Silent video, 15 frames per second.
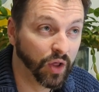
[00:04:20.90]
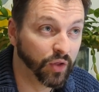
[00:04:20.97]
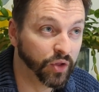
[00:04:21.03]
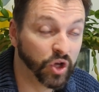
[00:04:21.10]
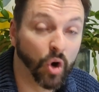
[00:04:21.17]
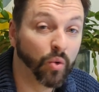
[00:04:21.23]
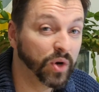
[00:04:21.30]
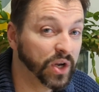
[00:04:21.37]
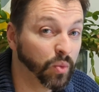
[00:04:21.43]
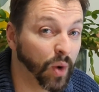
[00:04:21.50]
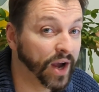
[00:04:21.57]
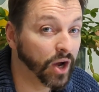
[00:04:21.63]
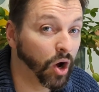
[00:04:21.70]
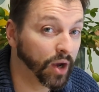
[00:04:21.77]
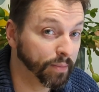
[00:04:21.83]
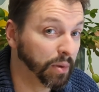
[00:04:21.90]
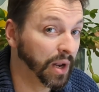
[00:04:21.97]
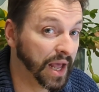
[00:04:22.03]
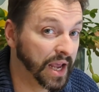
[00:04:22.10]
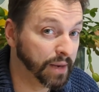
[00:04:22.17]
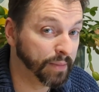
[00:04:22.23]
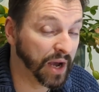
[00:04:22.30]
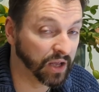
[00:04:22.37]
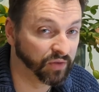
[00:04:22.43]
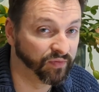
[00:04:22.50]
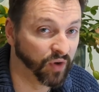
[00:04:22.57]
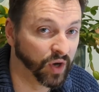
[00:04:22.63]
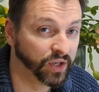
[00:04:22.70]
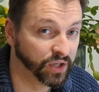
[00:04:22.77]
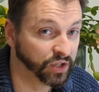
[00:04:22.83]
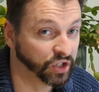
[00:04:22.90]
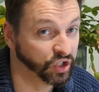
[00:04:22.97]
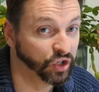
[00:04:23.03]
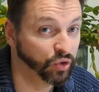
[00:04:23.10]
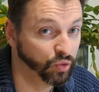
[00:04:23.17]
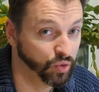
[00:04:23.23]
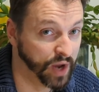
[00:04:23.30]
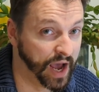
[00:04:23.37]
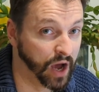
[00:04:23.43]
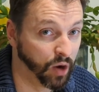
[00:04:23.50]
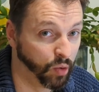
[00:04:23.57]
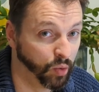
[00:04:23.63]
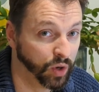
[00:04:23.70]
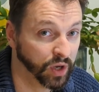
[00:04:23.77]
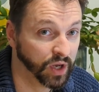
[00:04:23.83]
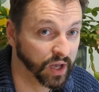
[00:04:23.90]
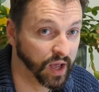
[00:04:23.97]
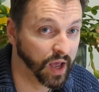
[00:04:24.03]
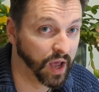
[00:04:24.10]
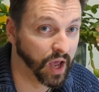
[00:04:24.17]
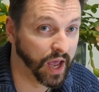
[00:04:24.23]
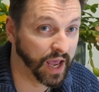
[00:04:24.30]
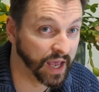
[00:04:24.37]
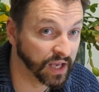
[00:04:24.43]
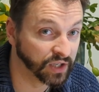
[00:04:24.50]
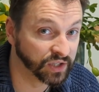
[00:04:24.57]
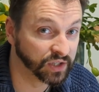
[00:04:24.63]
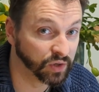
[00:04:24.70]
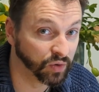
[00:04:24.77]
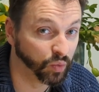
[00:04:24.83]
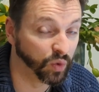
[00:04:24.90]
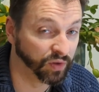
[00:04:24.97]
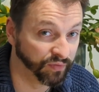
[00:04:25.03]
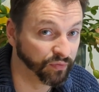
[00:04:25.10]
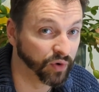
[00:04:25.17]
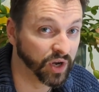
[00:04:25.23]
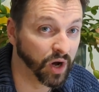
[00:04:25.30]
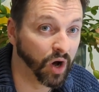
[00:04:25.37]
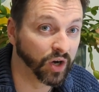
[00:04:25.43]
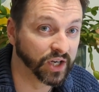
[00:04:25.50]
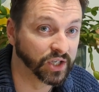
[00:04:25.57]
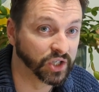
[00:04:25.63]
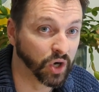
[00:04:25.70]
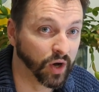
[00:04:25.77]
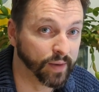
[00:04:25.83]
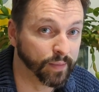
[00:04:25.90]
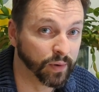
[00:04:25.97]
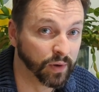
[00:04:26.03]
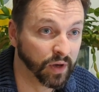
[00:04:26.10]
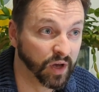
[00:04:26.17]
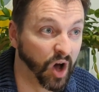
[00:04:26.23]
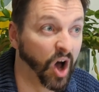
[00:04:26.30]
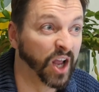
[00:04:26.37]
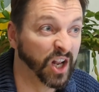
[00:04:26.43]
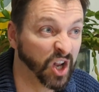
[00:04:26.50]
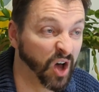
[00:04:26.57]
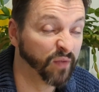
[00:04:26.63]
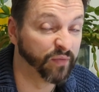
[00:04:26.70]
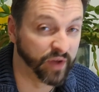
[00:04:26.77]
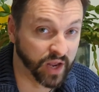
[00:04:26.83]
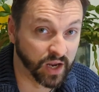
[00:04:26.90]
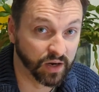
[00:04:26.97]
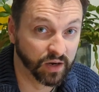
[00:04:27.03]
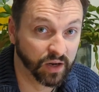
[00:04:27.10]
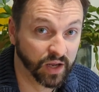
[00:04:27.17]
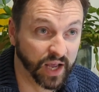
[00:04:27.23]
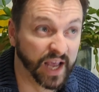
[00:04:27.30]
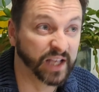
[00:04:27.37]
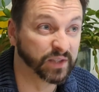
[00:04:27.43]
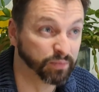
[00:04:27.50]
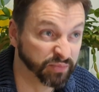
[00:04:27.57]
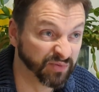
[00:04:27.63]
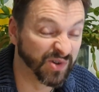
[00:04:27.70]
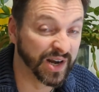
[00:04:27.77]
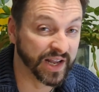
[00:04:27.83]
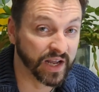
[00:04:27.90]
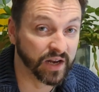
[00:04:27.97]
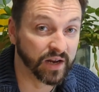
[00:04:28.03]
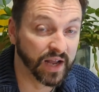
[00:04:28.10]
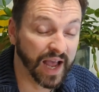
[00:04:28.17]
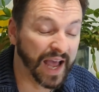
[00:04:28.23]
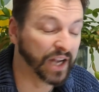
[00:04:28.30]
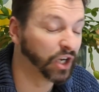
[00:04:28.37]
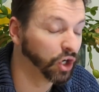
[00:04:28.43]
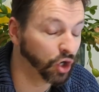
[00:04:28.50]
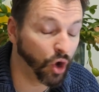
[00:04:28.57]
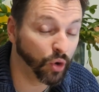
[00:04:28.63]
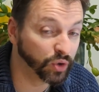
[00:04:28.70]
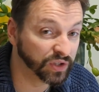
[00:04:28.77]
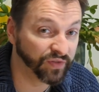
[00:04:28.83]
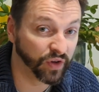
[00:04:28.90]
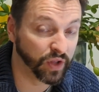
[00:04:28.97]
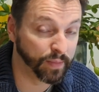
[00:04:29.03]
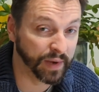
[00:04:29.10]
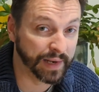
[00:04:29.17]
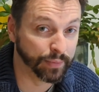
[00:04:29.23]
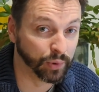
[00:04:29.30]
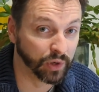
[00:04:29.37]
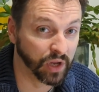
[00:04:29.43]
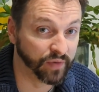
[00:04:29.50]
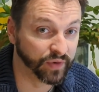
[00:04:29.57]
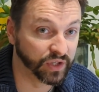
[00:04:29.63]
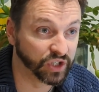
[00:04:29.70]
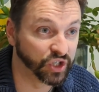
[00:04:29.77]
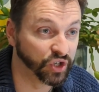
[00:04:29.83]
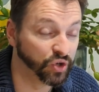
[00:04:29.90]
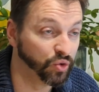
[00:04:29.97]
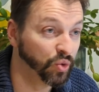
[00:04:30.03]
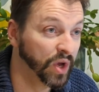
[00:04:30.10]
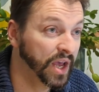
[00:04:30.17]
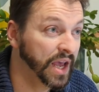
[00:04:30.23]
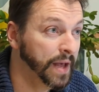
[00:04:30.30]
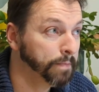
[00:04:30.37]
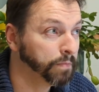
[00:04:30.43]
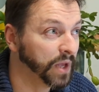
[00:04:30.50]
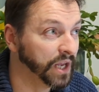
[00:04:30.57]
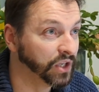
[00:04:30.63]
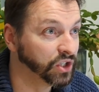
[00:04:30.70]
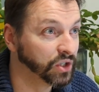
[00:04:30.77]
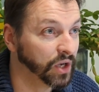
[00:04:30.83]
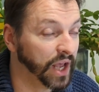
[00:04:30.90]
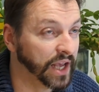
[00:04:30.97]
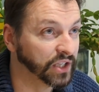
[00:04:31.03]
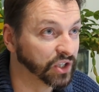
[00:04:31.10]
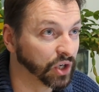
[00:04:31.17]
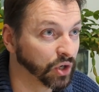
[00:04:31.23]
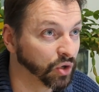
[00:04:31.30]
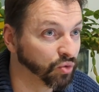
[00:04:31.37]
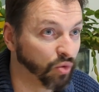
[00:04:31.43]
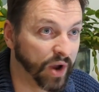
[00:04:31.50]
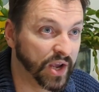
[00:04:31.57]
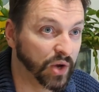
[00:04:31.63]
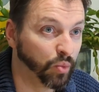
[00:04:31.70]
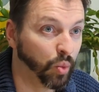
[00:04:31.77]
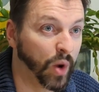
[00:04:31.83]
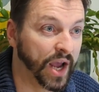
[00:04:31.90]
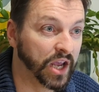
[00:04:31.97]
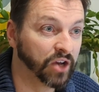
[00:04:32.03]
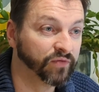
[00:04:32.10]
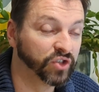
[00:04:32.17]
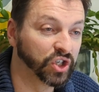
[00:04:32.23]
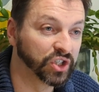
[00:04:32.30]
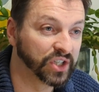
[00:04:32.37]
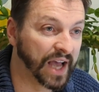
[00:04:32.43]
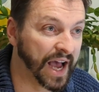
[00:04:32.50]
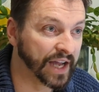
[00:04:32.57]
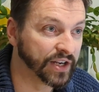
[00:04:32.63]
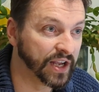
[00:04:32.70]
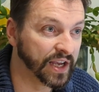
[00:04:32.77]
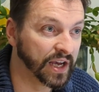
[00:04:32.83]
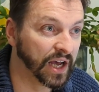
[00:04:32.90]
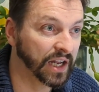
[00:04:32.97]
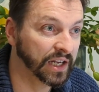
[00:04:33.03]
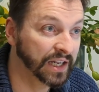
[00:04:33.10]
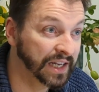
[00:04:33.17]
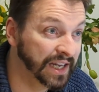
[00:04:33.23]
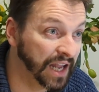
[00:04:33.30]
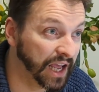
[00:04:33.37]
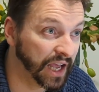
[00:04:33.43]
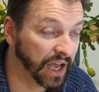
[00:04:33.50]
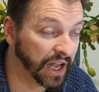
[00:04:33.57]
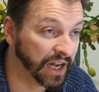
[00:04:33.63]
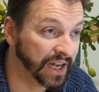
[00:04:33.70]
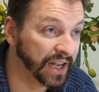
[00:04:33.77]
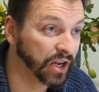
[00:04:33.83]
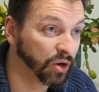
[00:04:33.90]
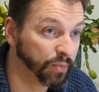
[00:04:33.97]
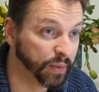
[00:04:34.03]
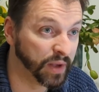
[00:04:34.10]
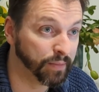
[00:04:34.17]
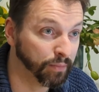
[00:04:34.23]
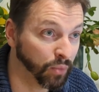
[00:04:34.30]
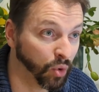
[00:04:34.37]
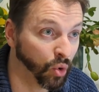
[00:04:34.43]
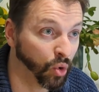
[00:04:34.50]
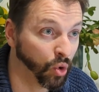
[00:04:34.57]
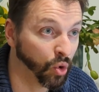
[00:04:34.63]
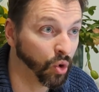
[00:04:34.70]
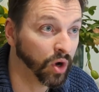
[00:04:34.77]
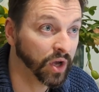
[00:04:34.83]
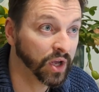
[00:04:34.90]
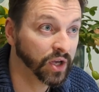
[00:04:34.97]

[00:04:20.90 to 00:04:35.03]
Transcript: the only way I play Pathfinder 2 now is with free archetype. I love it. It's brilliant. And loads of other people love it too. It's a great way of just adding a little bit more